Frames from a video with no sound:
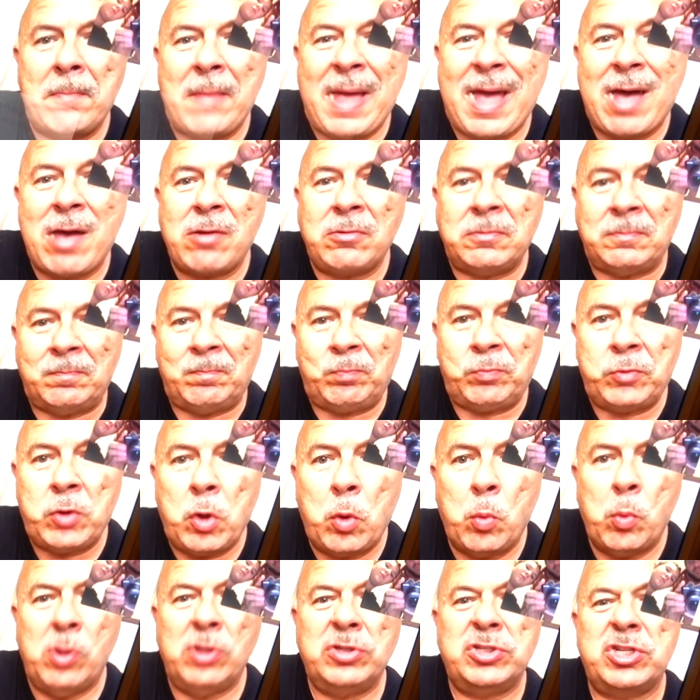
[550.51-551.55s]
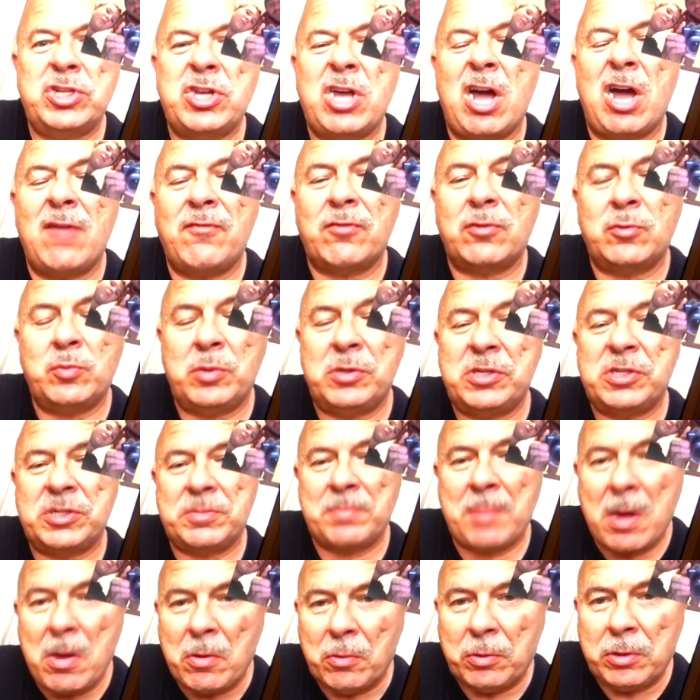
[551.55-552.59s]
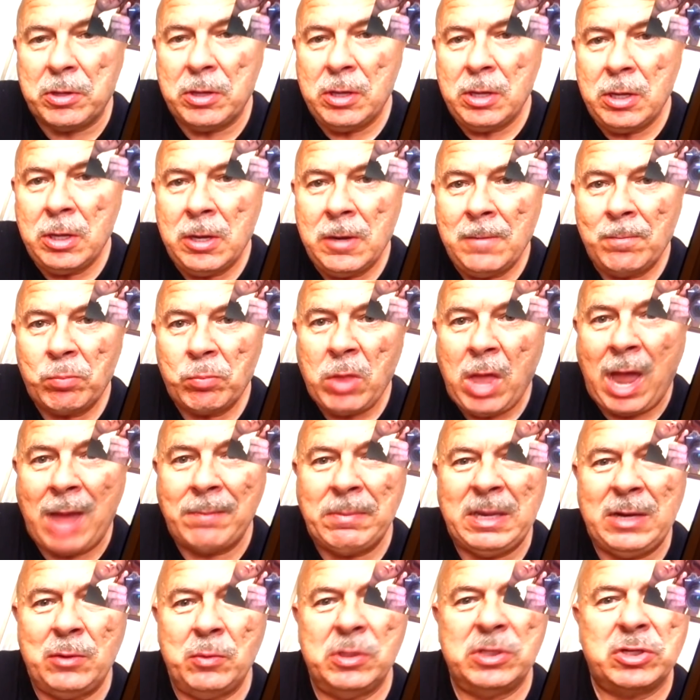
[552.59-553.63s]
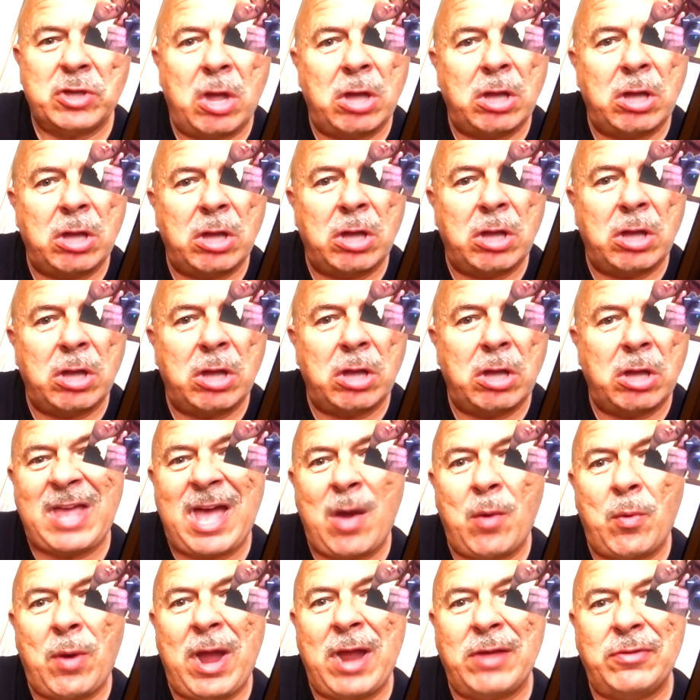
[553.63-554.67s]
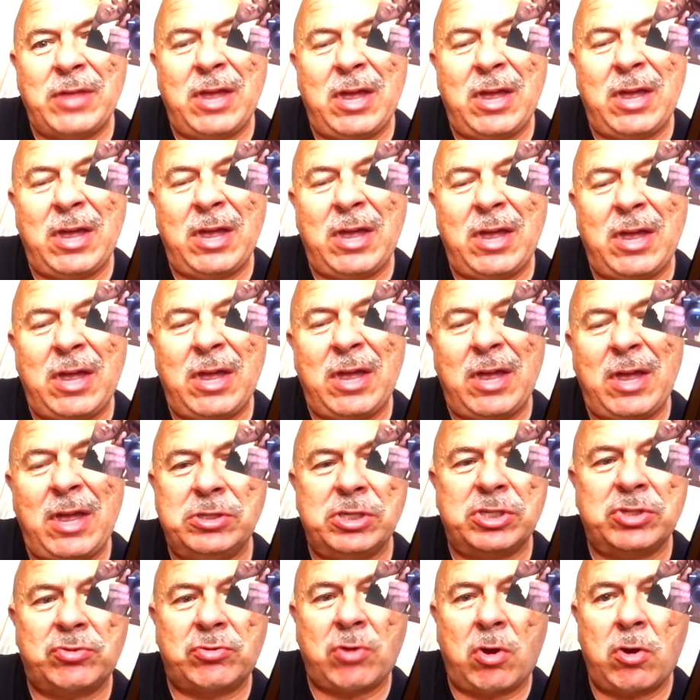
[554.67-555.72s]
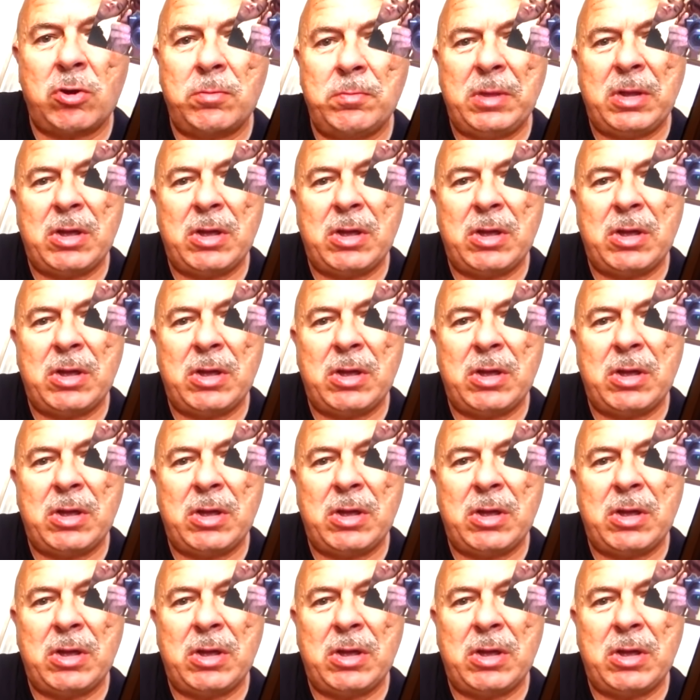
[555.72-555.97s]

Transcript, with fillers: mountain was covered with smoke. Oh my god. I mean, it was all drifting that way, and that fire was just growing